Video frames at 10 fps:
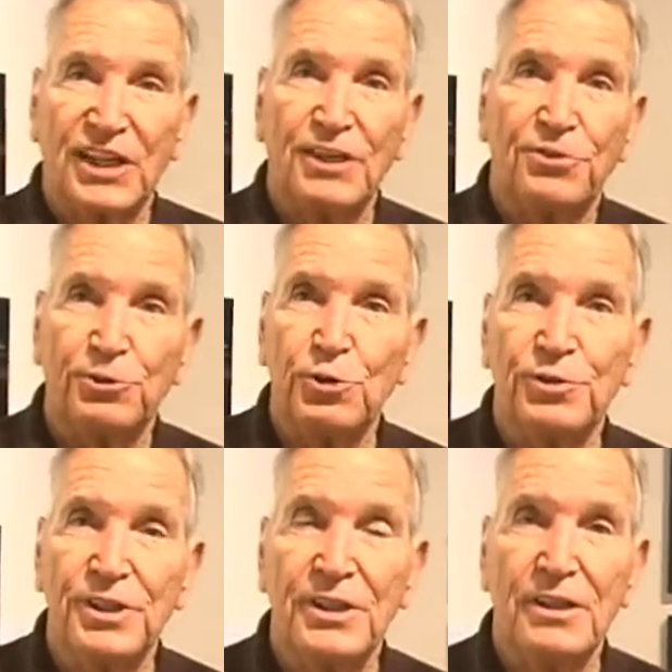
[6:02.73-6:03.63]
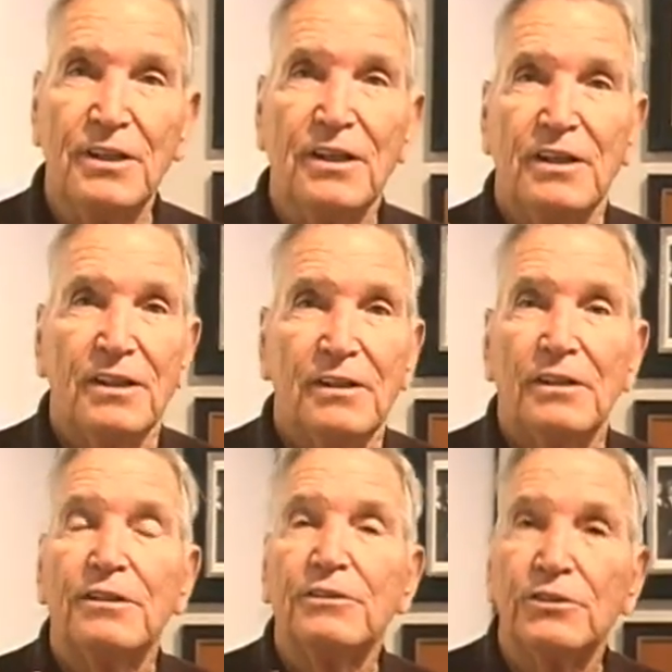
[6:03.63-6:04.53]
say, through the,
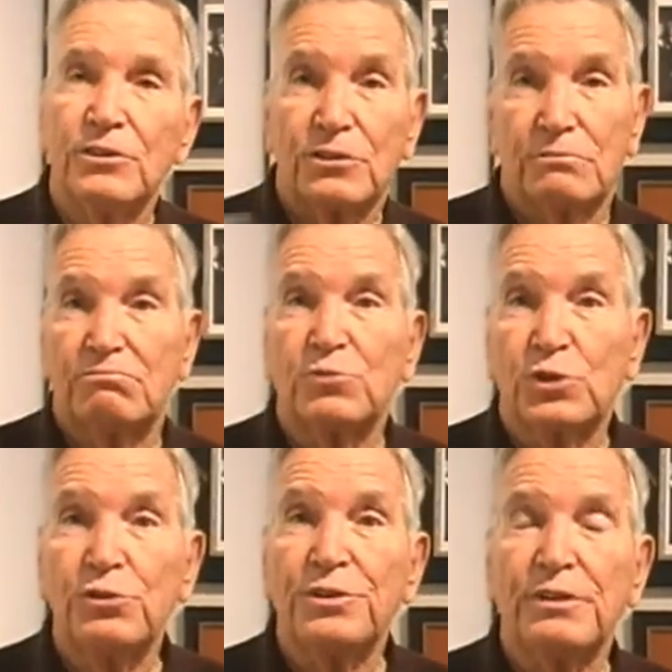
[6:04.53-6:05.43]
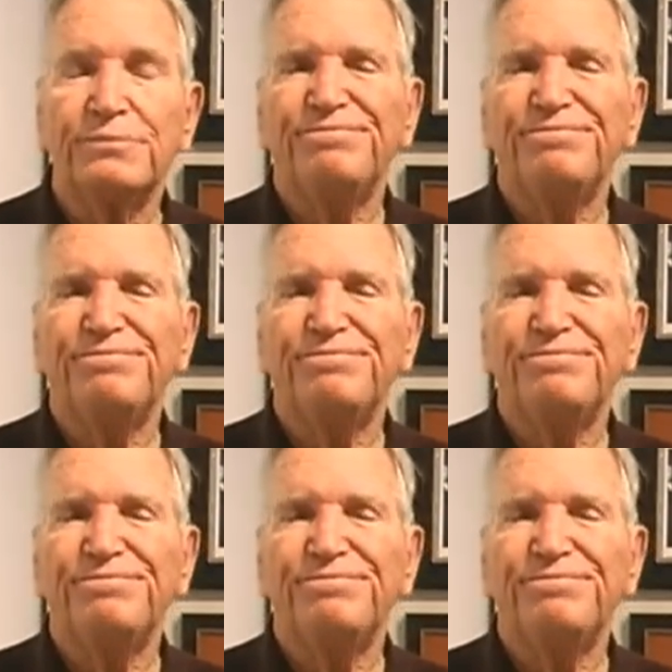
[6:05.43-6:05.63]
two,